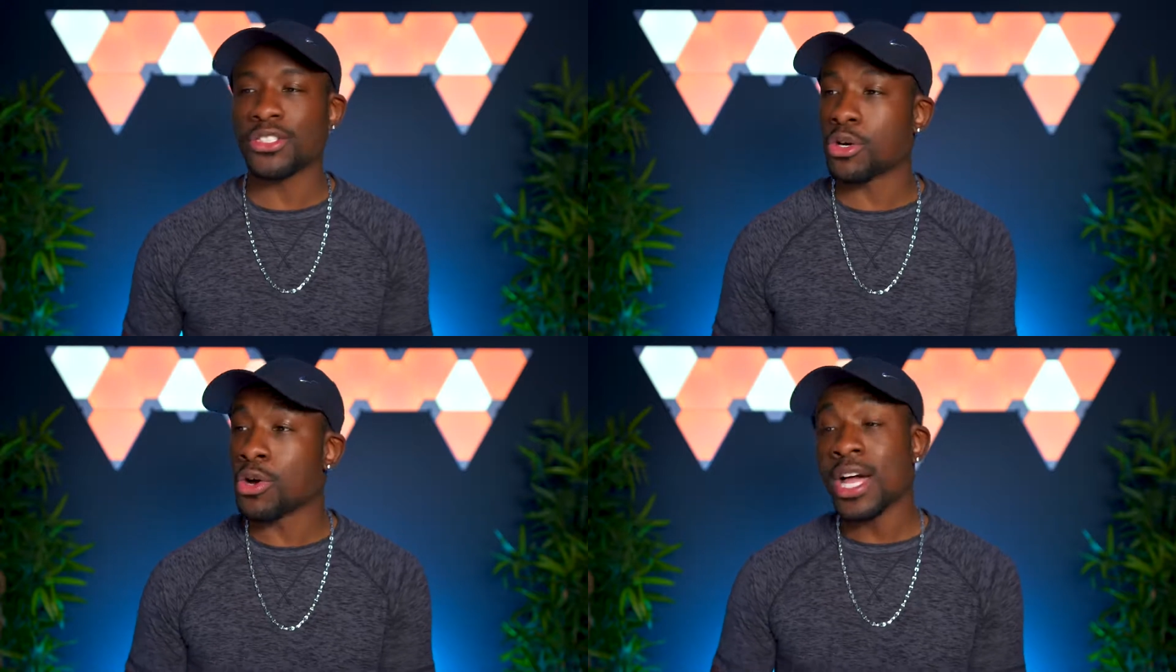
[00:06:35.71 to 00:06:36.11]

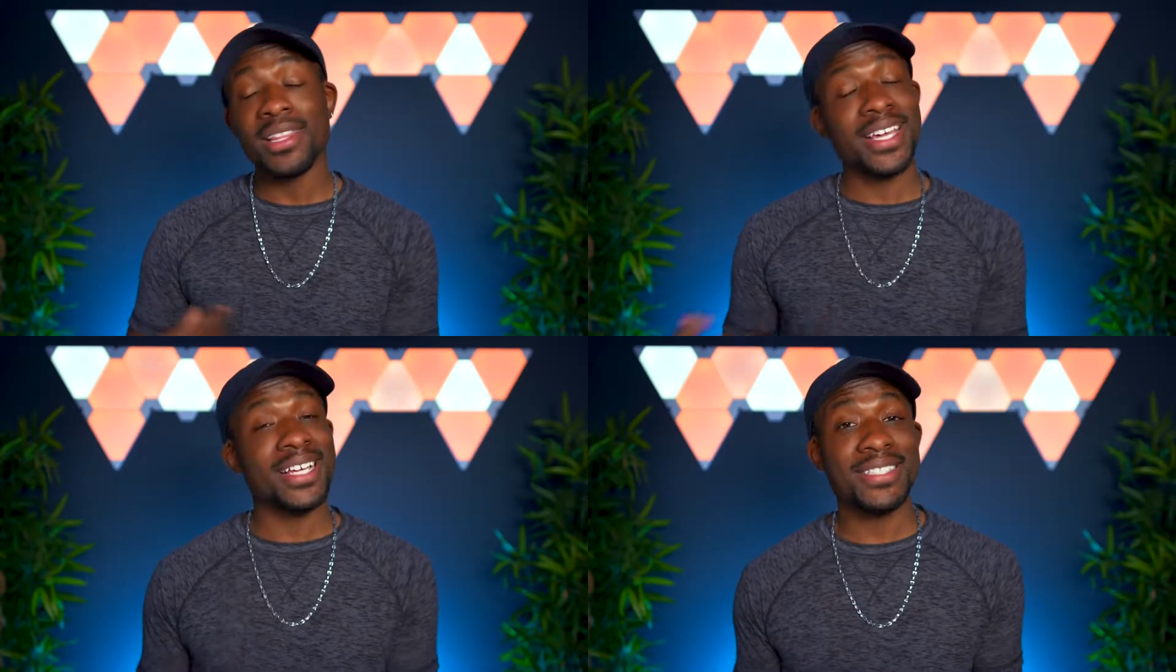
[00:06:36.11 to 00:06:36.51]
So
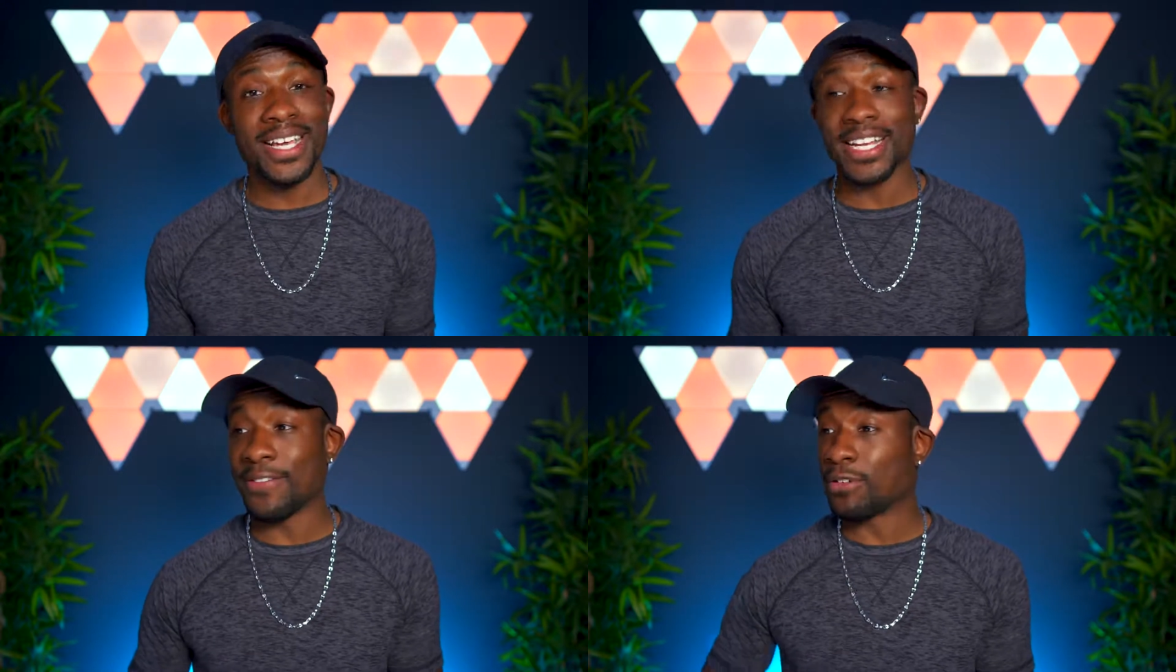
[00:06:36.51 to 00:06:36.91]
like I
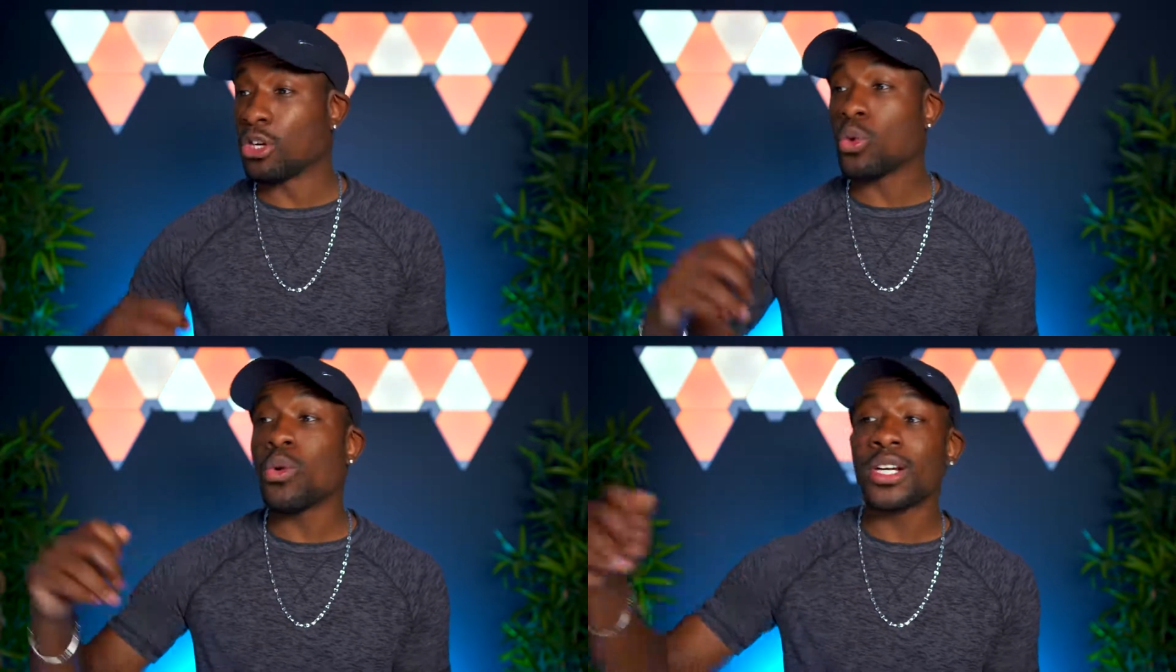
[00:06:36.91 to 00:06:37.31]
said, if you
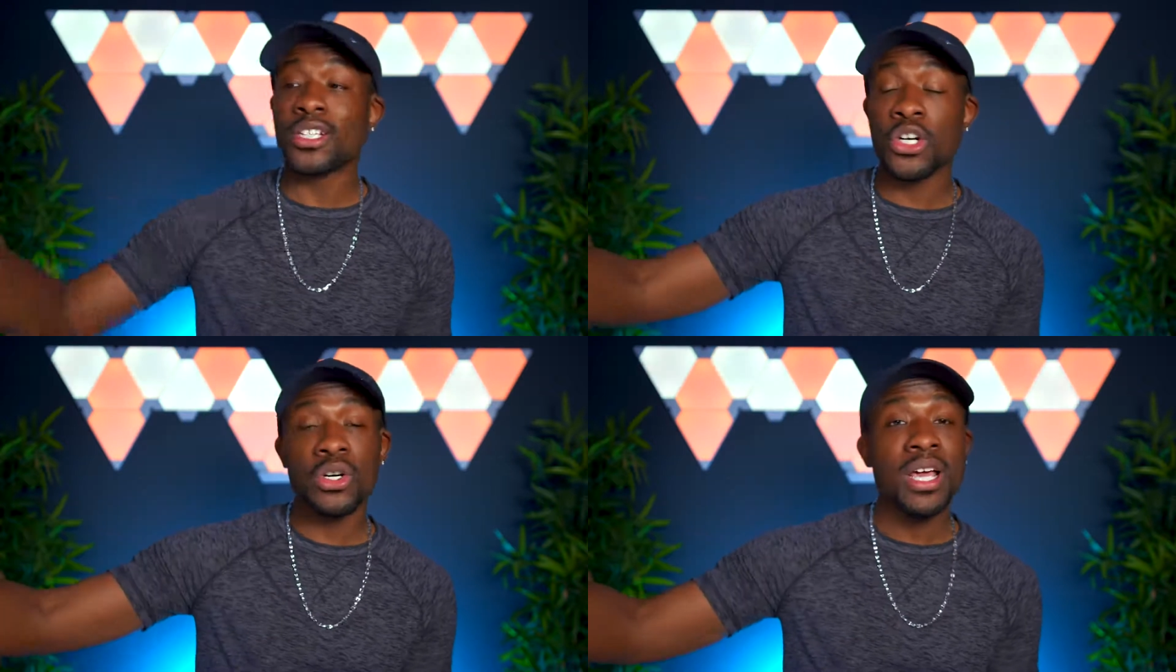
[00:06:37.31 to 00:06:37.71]
don't want to
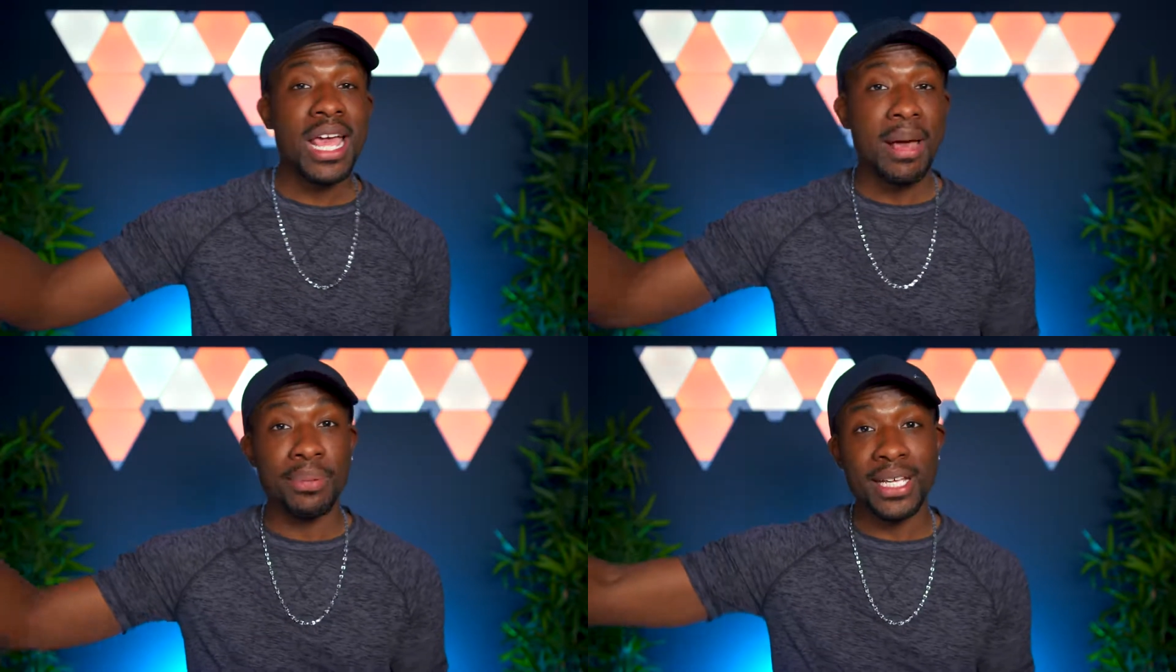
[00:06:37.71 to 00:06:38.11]
go
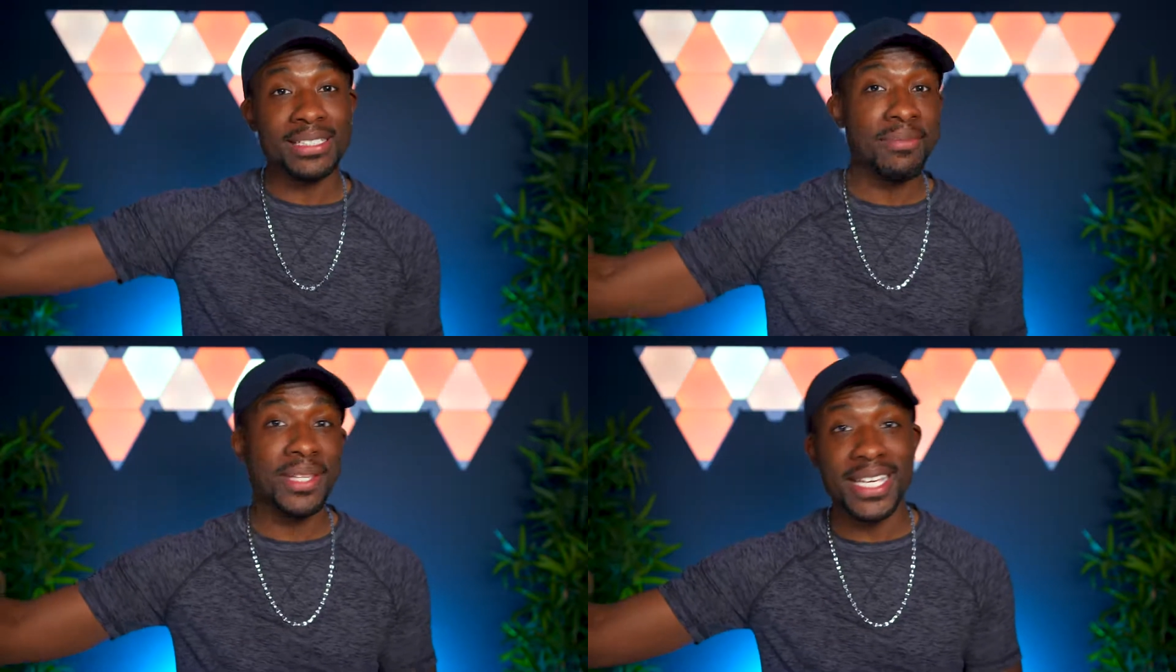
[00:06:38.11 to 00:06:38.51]
and plug
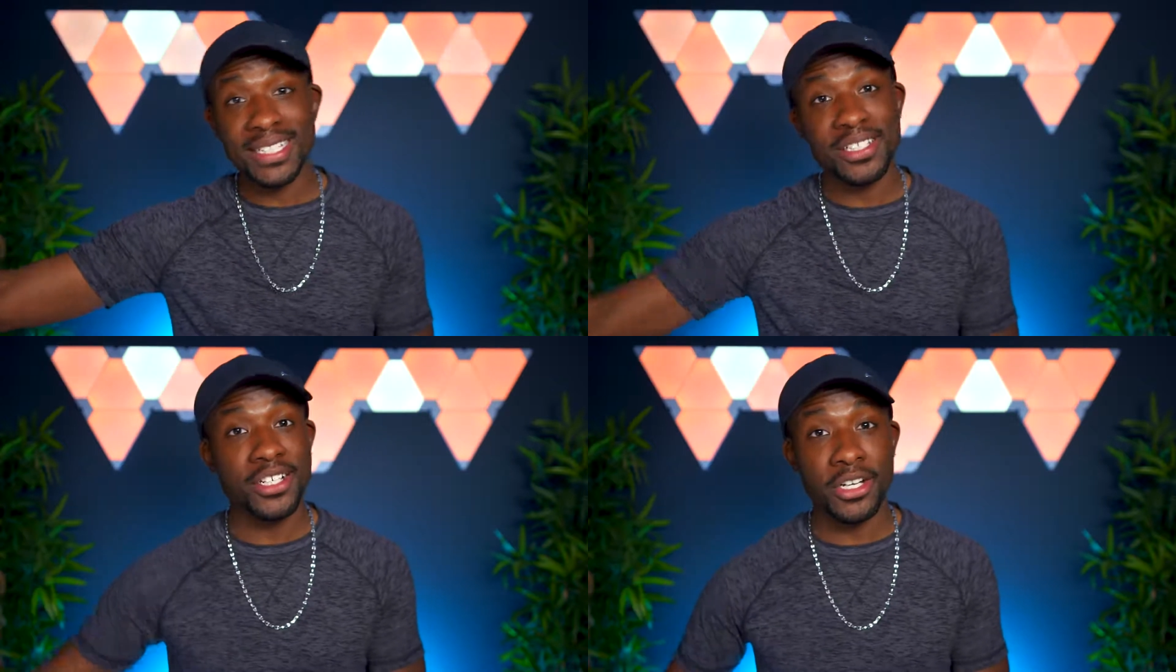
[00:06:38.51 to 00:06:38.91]
something
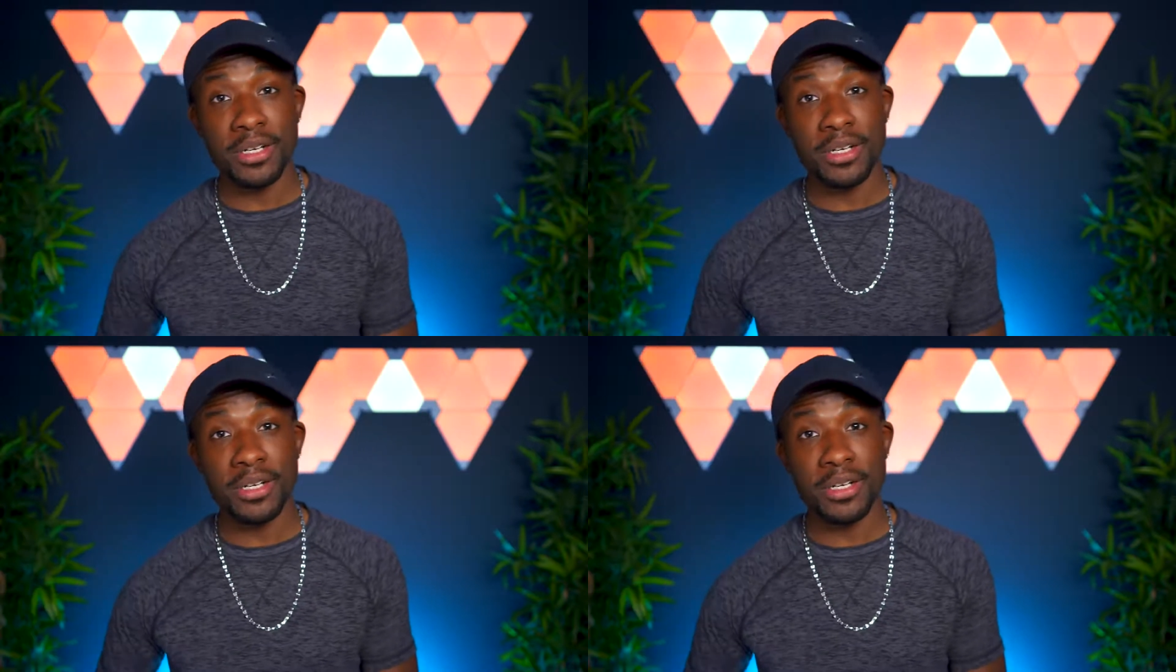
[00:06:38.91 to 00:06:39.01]
into your